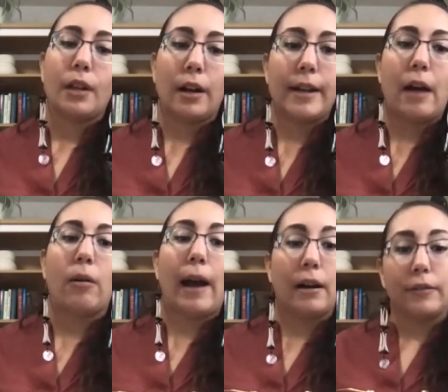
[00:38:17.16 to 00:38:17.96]
are
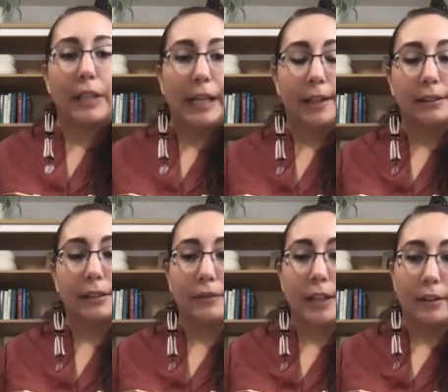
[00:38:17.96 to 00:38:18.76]
now out of the hands
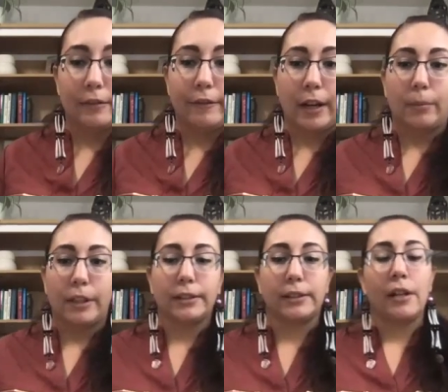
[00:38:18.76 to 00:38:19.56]
of native
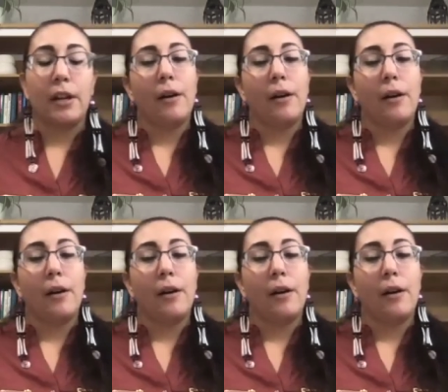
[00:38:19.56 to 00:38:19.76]
families.